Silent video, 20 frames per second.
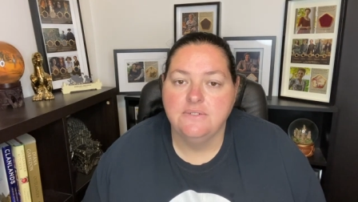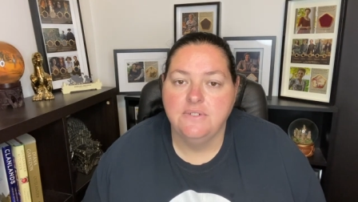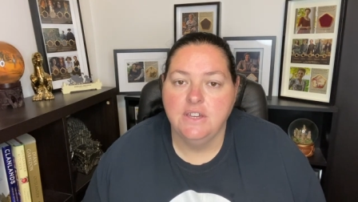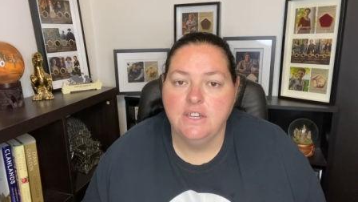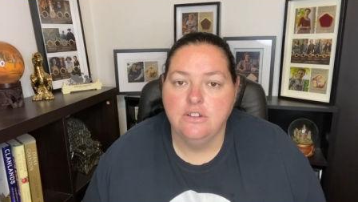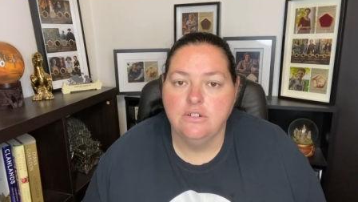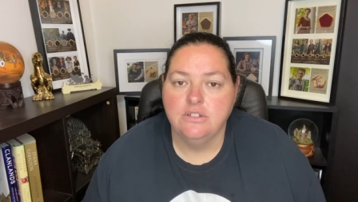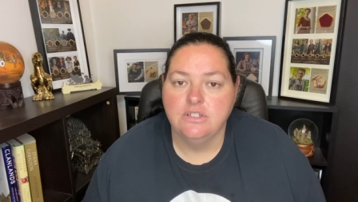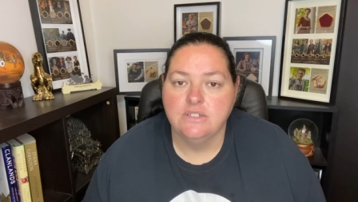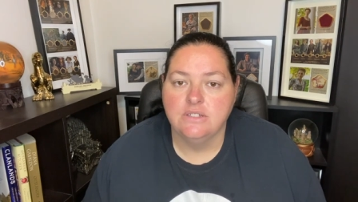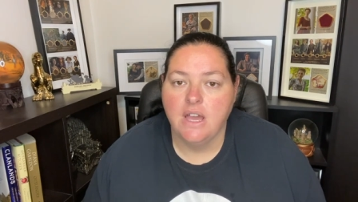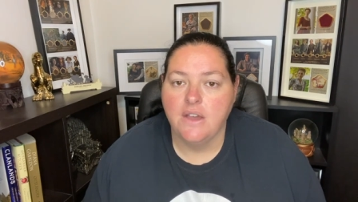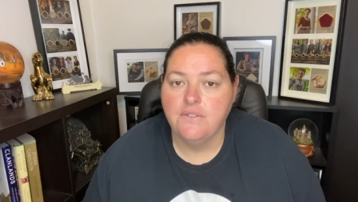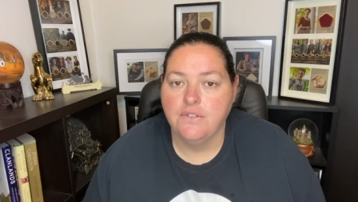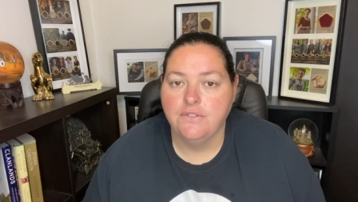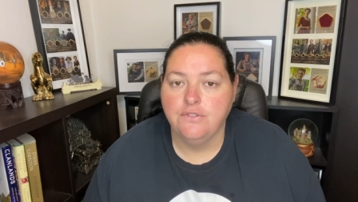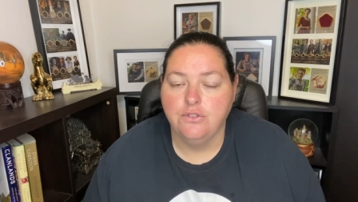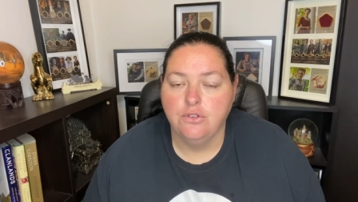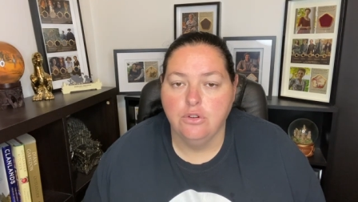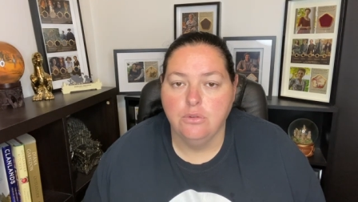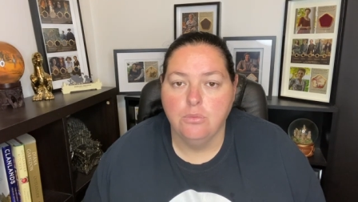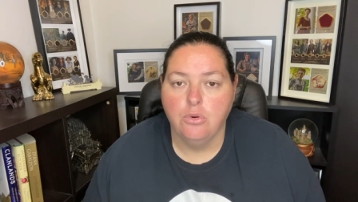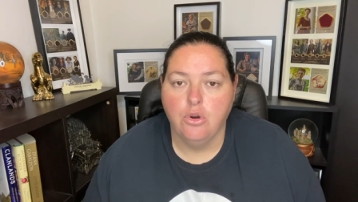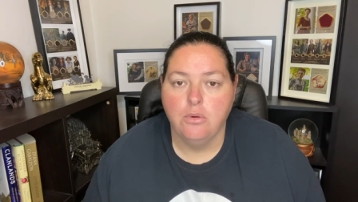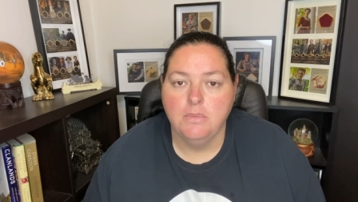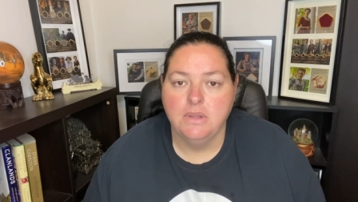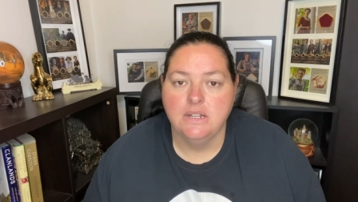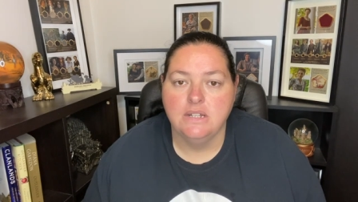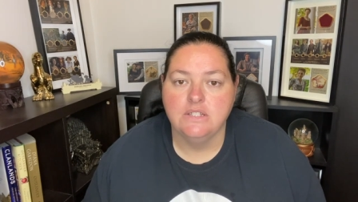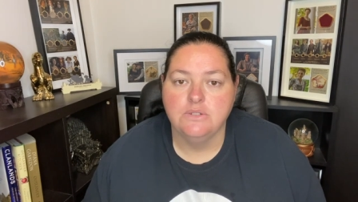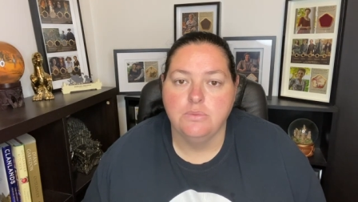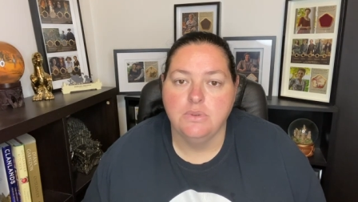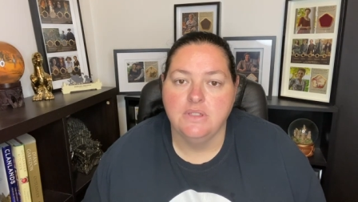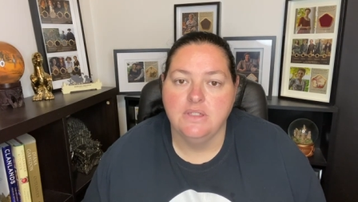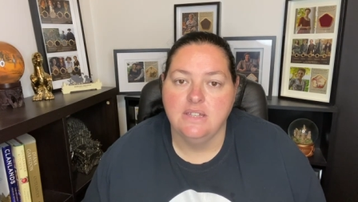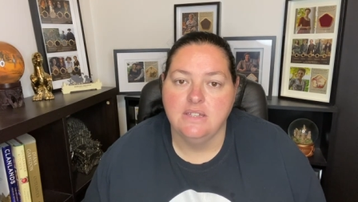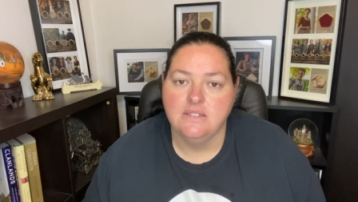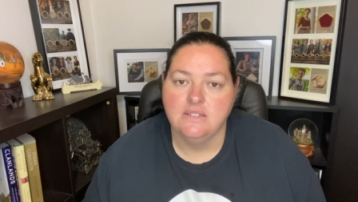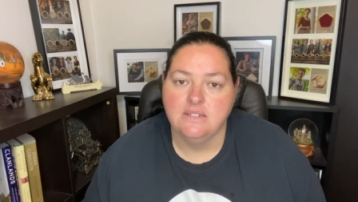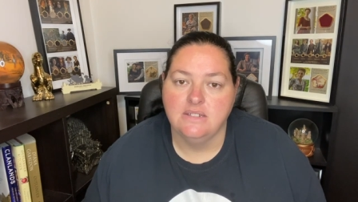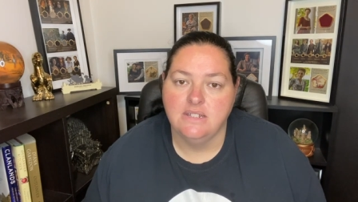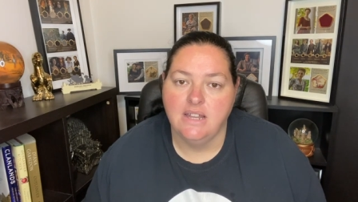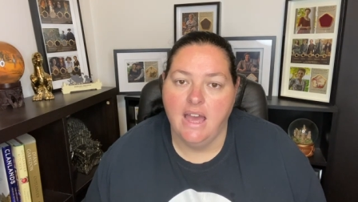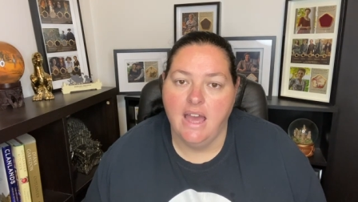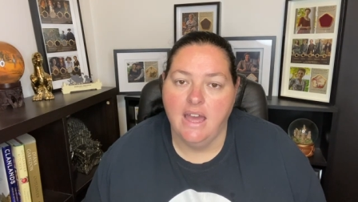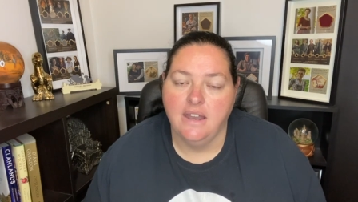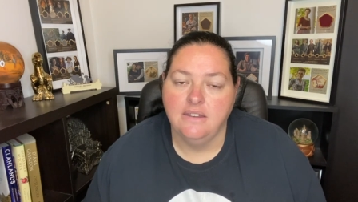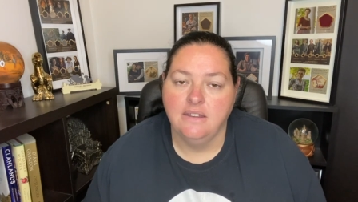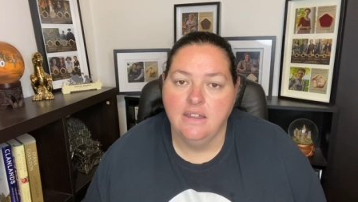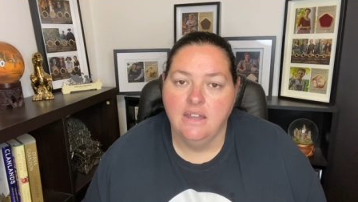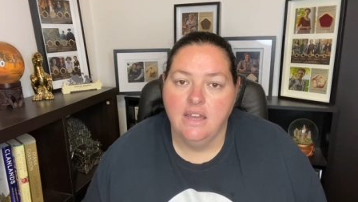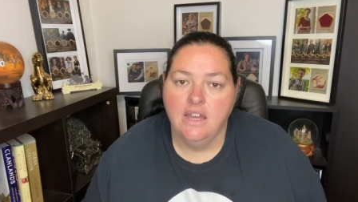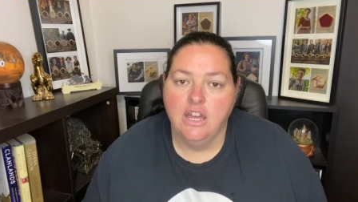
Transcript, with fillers: if he could just have a few more minutes with his dad.